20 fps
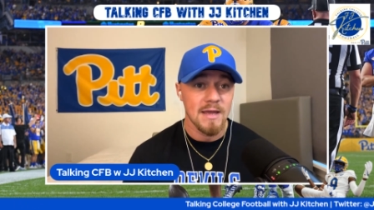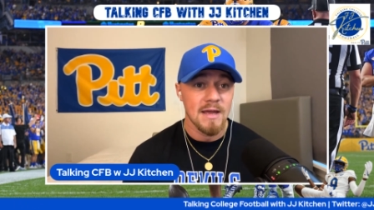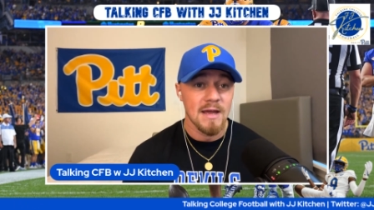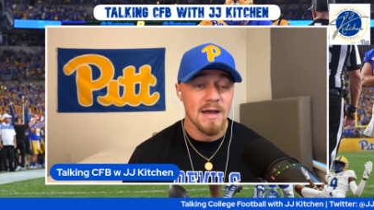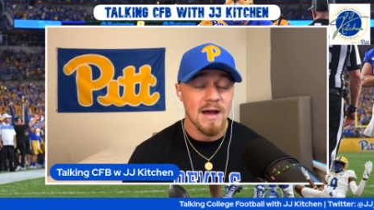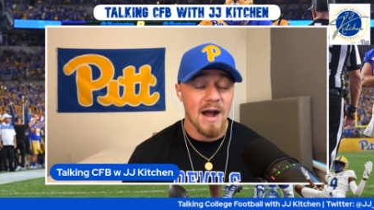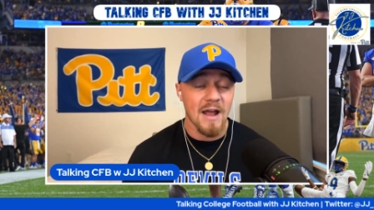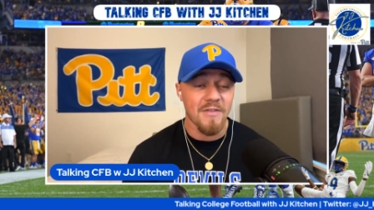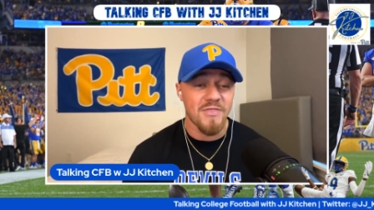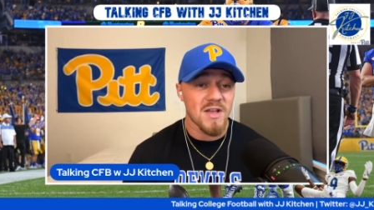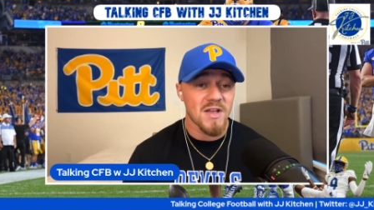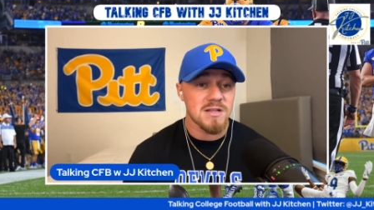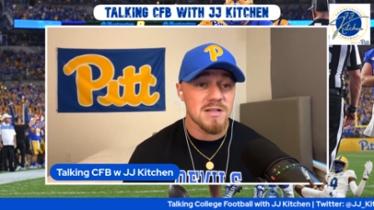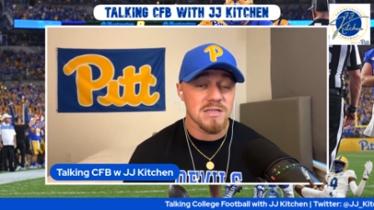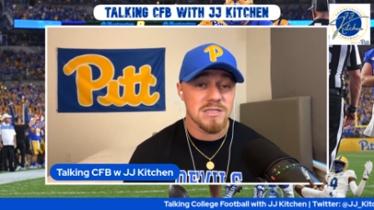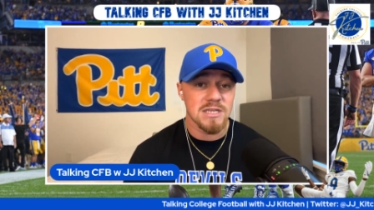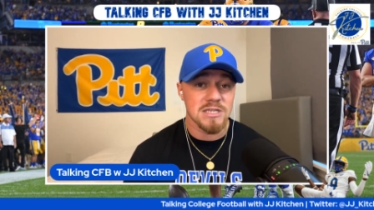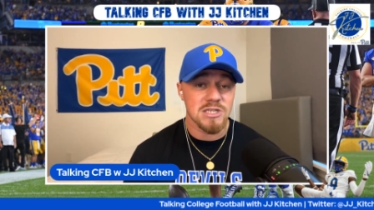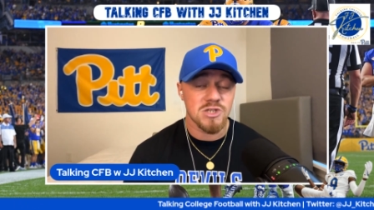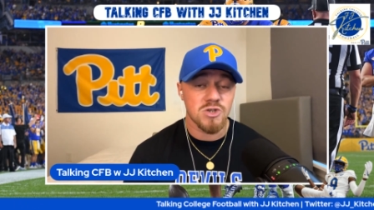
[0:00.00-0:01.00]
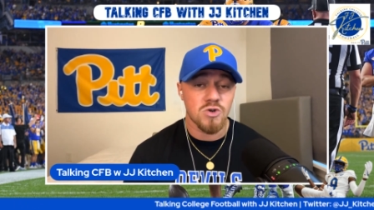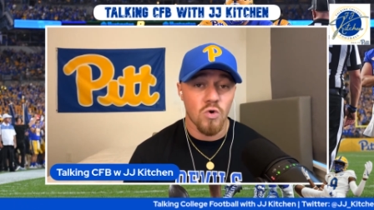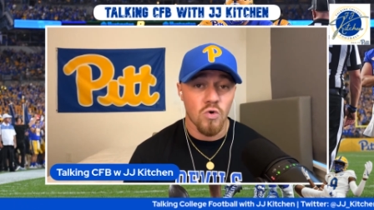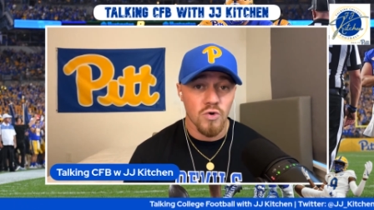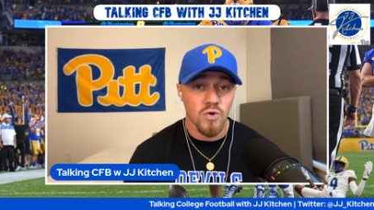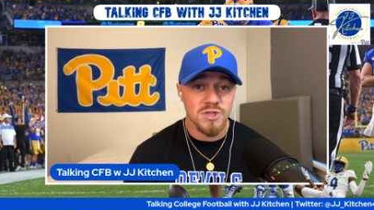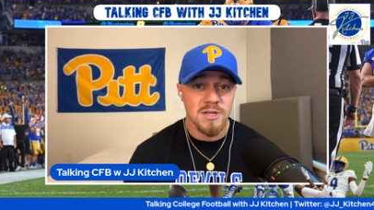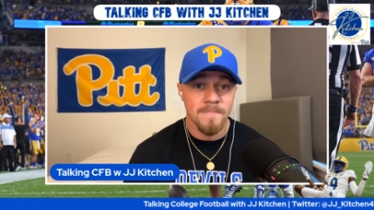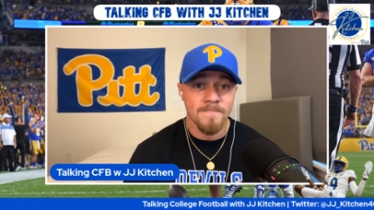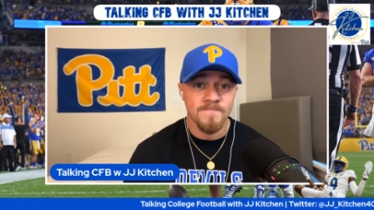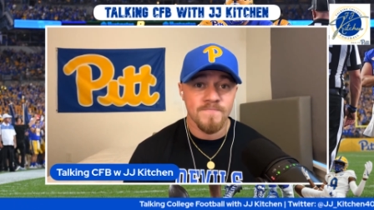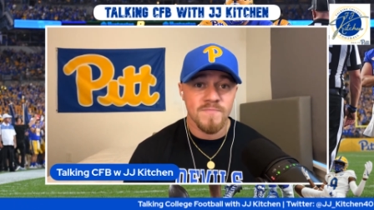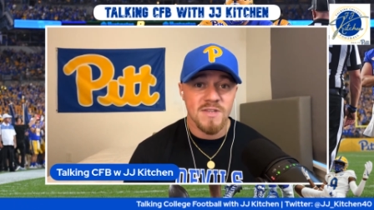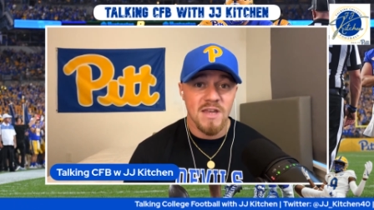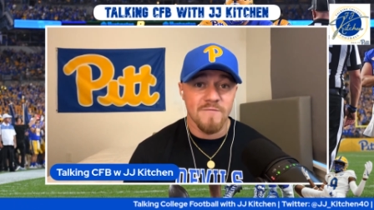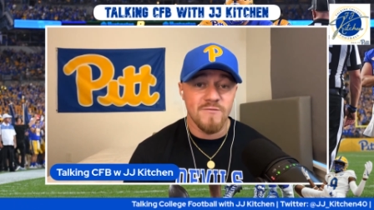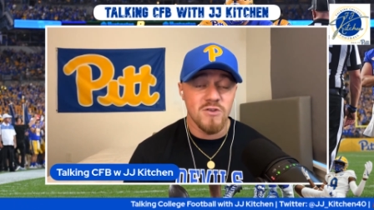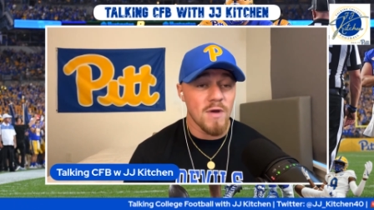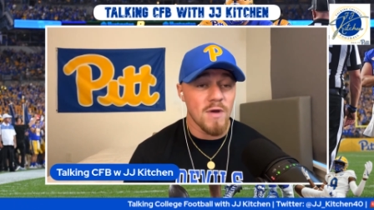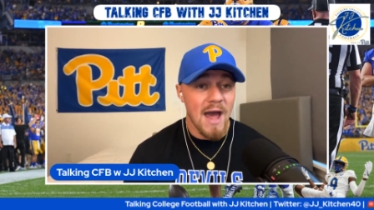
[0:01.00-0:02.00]
I think that this school's
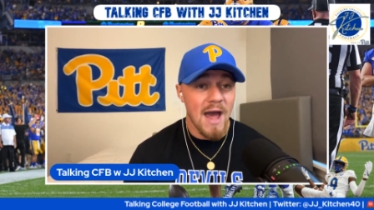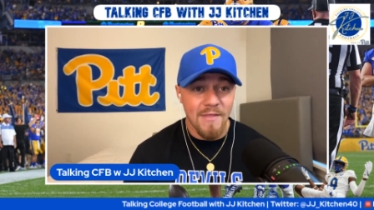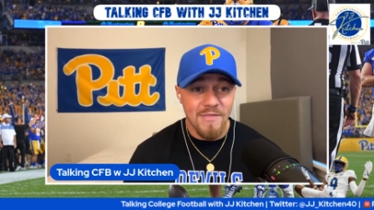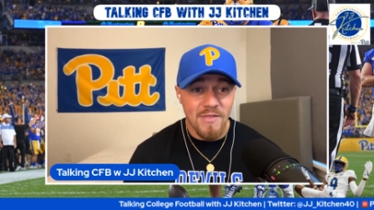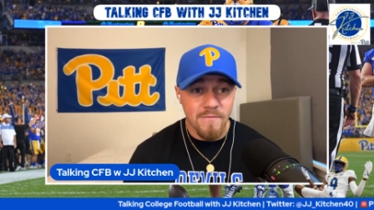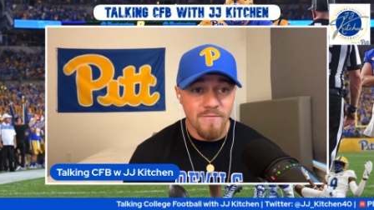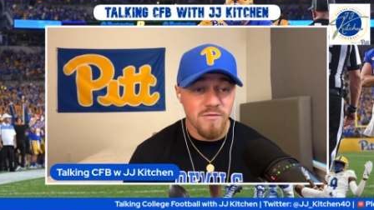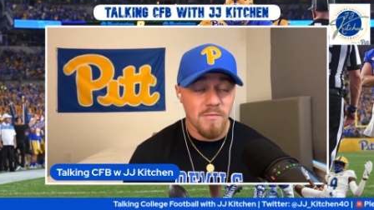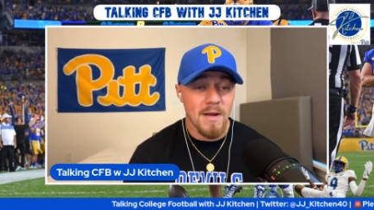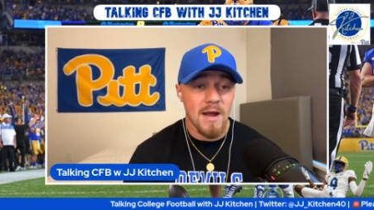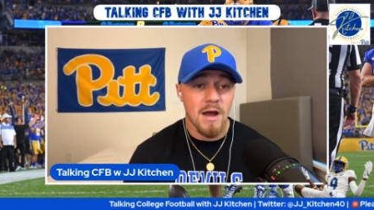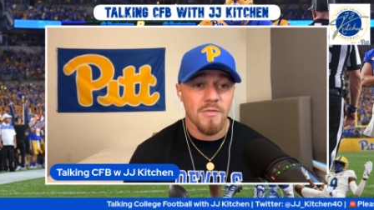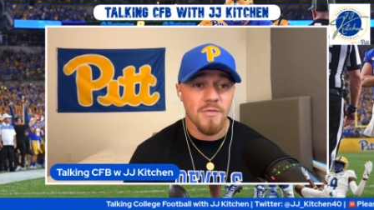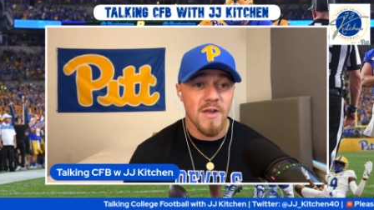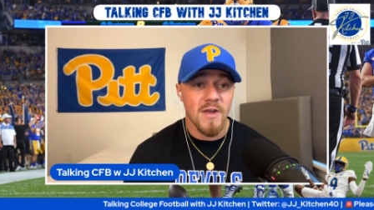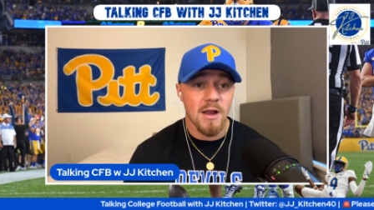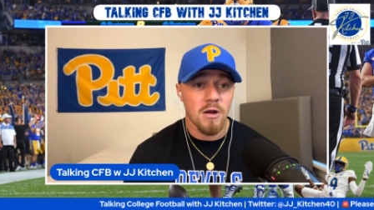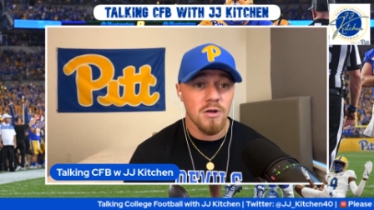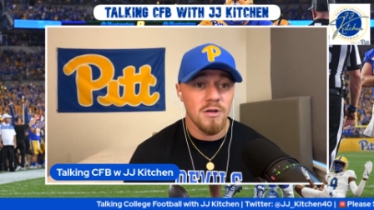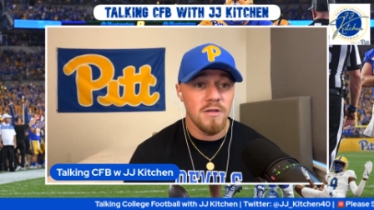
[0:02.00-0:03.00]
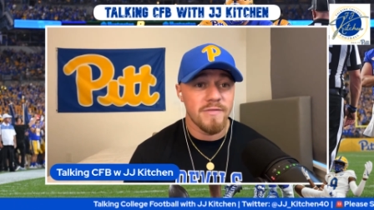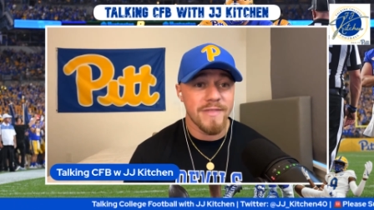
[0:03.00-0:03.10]
if you add them from out there,